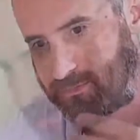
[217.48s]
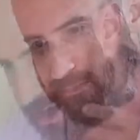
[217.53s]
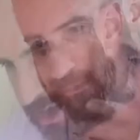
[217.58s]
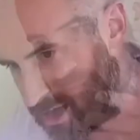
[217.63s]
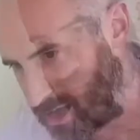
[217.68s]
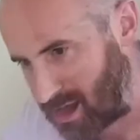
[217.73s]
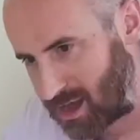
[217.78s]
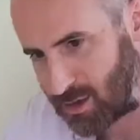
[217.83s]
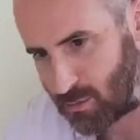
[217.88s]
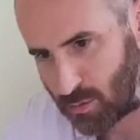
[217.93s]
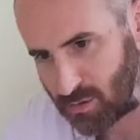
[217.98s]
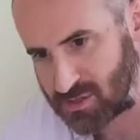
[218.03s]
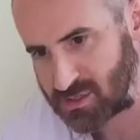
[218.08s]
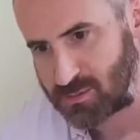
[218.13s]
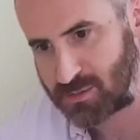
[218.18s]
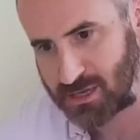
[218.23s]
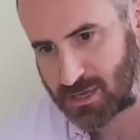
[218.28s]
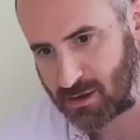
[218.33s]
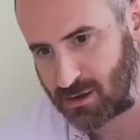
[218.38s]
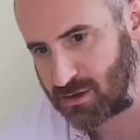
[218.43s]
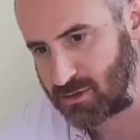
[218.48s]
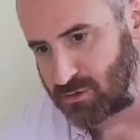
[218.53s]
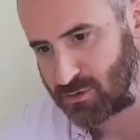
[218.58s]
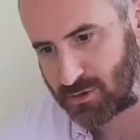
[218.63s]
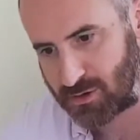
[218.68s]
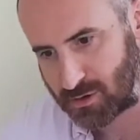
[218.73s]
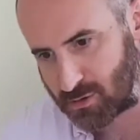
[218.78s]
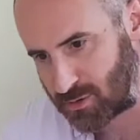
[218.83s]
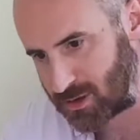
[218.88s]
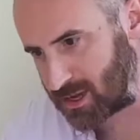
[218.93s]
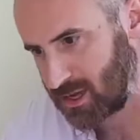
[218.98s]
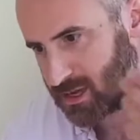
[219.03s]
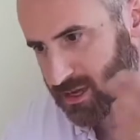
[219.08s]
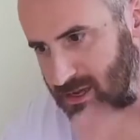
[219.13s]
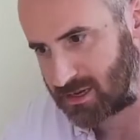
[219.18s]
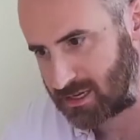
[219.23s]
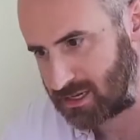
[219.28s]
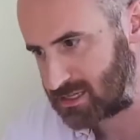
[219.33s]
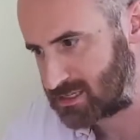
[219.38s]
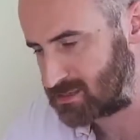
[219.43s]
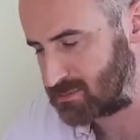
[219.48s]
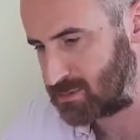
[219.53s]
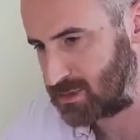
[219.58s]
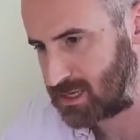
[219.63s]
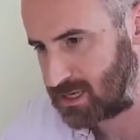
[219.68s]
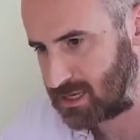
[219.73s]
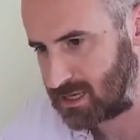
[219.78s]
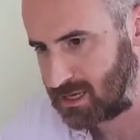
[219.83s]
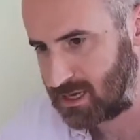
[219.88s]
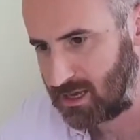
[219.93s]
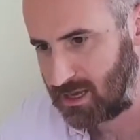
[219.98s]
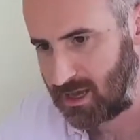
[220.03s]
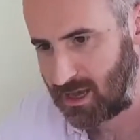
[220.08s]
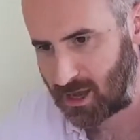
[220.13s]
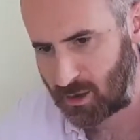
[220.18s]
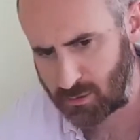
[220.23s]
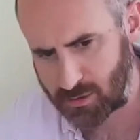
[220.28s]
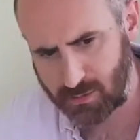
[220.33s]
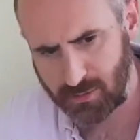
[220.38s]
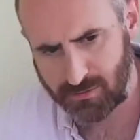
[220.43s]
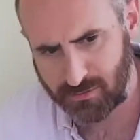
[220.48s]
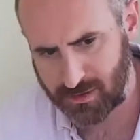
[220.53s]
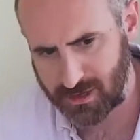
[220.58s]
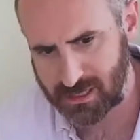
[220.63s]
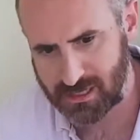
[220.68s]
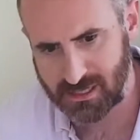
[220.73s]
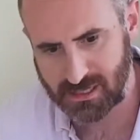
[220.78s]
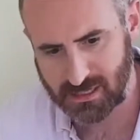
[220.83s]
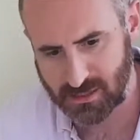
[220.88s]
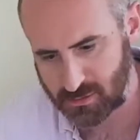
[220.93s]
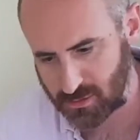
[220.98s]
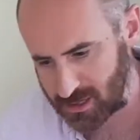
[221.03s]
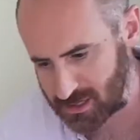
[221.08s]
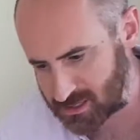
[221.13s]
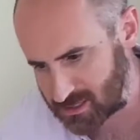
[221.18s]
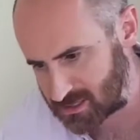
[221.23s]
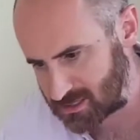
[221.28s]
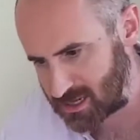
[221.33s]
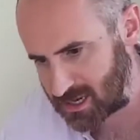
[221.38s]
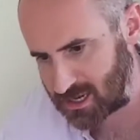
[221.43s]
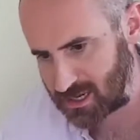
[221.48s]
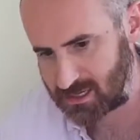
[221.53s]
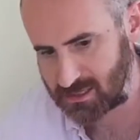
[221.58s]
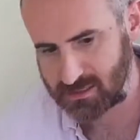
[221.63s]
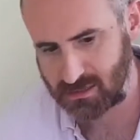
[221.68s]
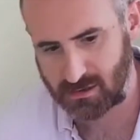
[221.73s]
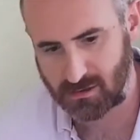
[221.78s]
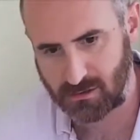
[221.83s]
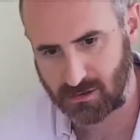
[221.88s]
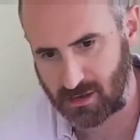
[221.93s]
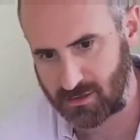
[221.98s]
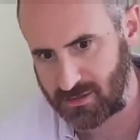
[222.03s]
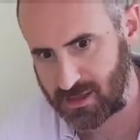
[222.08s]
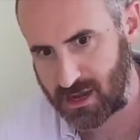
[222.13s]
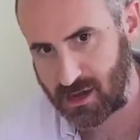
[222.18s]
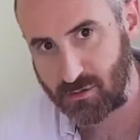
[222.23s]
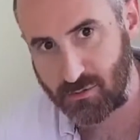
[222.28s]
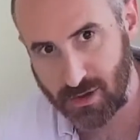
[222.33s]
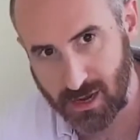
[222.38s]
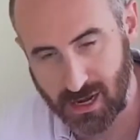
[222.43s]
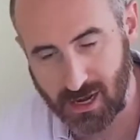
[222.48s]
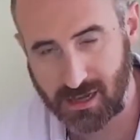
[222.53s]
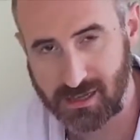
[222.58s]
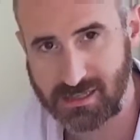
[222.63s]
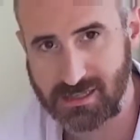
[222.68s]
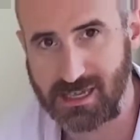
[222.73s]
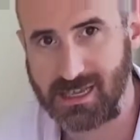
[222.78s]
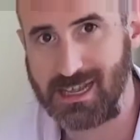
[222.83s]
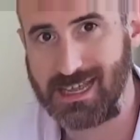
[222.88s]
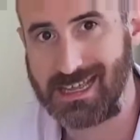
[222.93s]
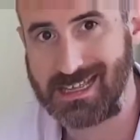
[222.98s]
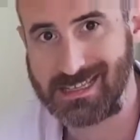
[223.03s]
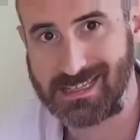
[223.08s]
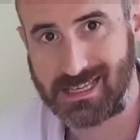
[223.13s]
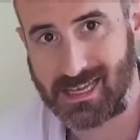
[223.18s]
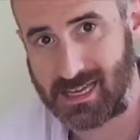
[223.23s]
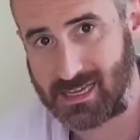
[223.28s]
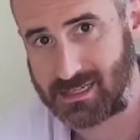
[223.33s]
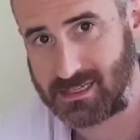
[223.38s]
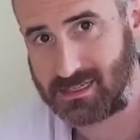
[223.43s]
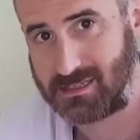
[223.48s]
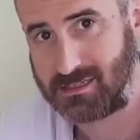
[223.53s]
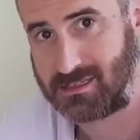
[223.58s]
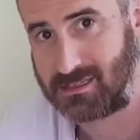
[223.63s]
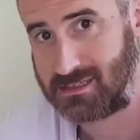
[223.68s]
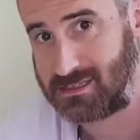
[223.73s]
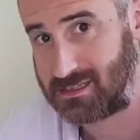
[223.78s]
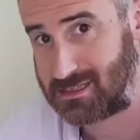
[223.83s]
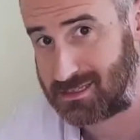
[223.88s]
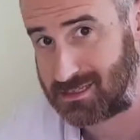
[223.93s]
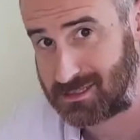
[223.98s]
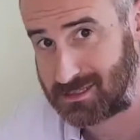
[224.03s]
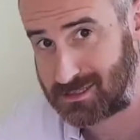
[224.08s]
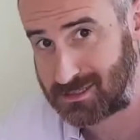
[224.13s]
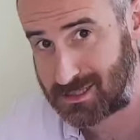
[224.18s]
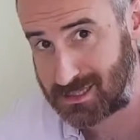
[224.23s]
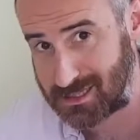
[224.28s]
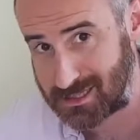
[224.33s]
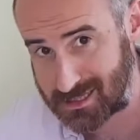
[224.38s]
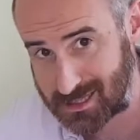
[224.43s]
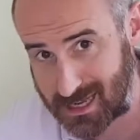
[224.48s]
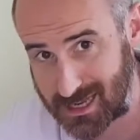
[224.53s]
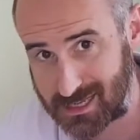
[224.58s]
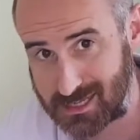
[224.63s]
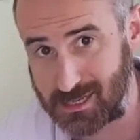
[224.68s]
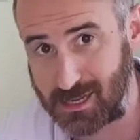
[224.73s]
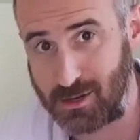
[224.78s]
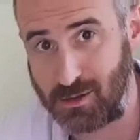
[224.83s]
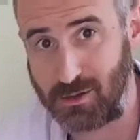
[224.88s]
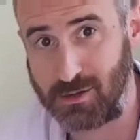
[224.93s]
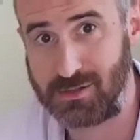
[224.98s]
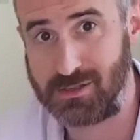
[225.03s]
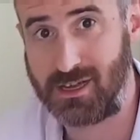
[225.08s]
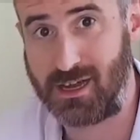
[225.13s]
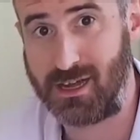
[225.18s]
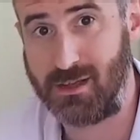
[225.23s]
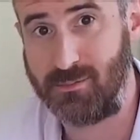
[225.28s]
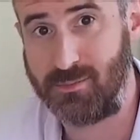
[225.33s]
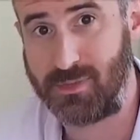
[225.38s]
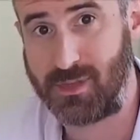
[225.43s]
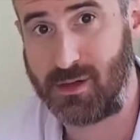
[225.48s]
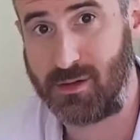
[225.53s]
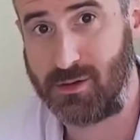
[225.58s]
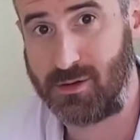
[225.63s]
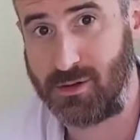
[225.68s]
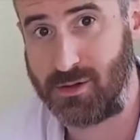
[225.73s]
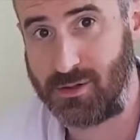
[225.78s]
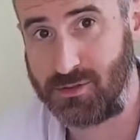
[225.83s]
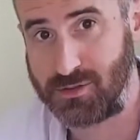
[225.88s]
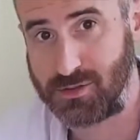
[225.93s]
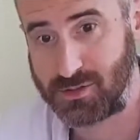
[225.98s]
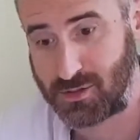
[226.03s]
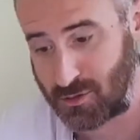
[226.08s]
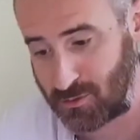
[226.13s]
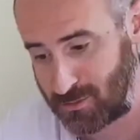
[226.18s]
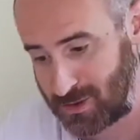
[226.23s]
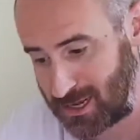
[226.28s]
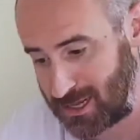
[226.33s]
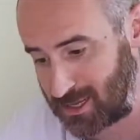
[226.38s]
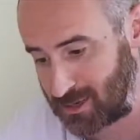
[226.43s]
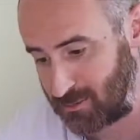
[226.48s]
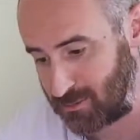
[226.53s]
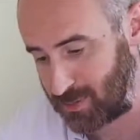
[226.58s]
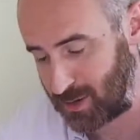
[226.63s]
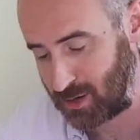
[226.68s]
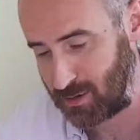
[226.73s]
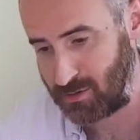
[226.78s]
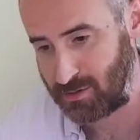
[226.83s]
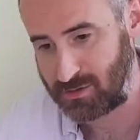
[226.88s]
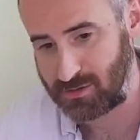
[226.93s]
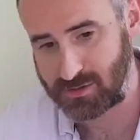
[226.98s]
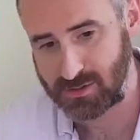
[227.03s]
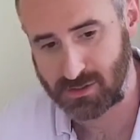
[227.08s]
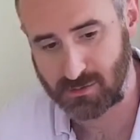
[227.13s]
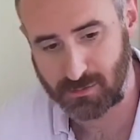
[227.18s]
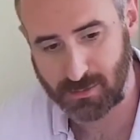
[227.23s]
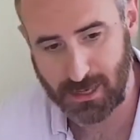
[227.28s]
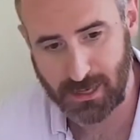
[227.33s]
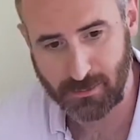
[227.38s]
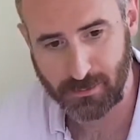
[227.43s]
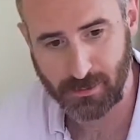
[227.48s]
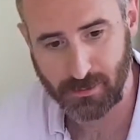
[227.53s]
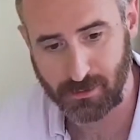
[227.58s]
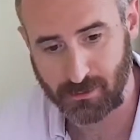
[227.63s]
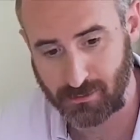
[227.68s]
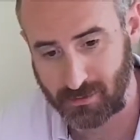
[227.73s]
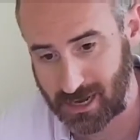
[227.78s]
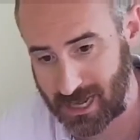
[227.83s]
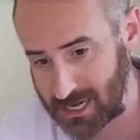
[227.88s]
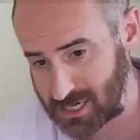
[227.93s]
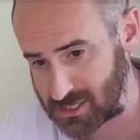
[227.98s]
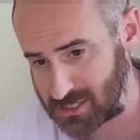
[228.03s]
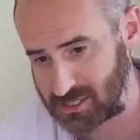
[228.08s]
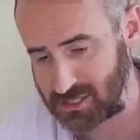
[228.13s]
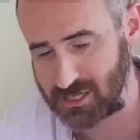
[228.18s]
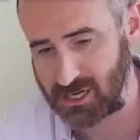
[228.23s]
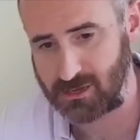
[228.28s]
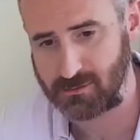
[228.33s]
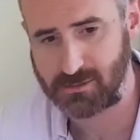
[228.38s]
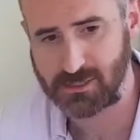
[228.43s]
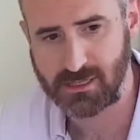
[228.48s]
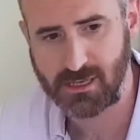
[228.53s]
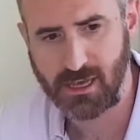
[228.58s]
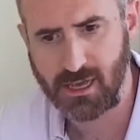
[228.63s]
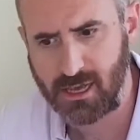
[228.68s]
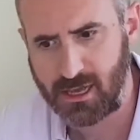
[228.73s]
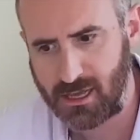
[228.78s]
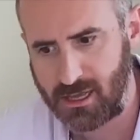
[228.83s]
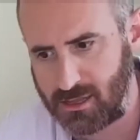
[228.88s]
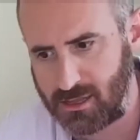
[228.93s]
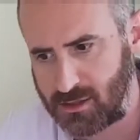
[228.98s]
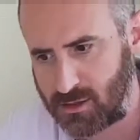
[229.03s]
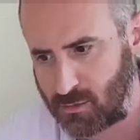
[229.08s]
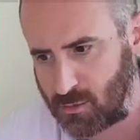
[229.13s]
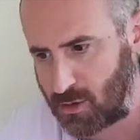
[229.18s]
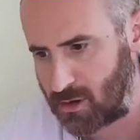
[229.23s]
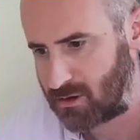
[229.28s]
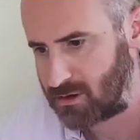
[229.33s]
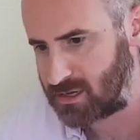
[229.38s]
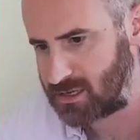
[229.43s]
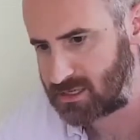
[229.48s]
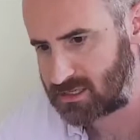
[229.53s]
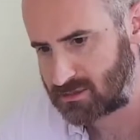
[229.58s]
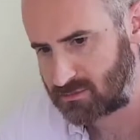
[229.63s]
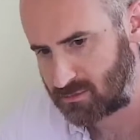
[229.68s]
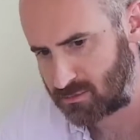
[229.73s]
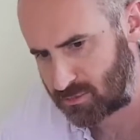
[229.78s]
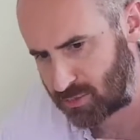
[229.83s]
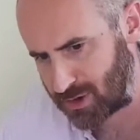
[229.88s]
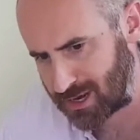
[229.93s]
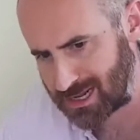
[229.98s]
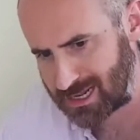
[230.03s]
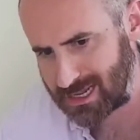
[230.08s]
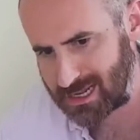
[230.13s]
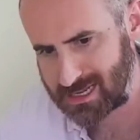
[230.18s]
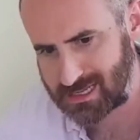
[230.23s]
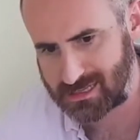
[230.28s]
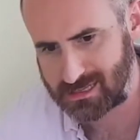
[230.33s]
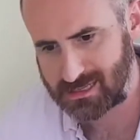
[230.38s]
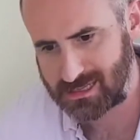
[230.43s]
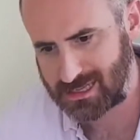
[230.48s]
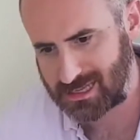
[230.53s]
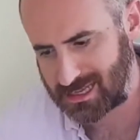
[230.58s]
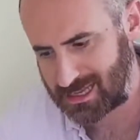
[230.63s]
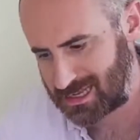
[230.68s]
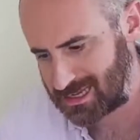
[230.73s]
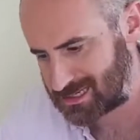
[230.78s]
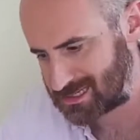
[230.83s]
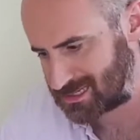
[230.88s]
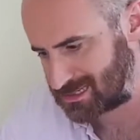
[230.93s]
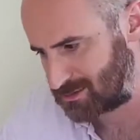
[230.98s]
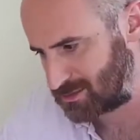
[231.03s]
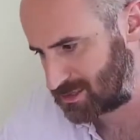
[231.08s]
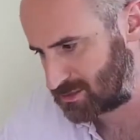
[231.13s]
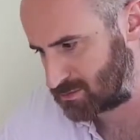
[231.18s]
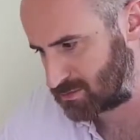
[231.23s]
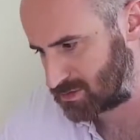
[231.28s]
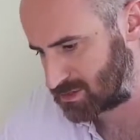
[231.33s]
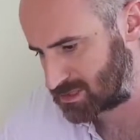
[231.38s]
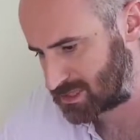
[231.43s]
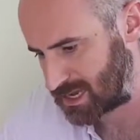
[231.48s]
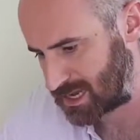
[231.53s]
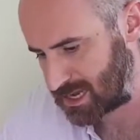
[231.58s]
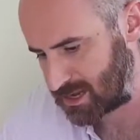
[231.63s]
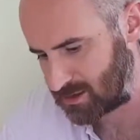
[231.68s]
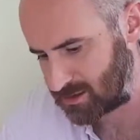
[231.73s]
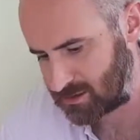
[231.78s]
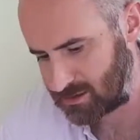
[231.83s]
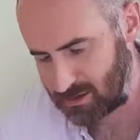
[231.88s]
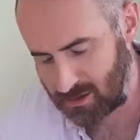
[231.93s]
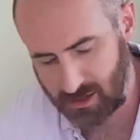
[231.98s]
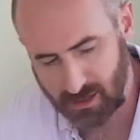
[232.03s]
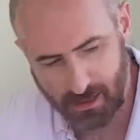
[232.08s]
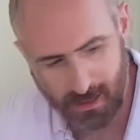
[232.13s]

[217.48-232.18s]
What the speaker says: I want to be going through it quicker. I want to be finishing this. Why is this taking so long? And then I realised that it does. This takes a long time. There are so many components, the people, the relationships, the worries, and breaking each of these ones down.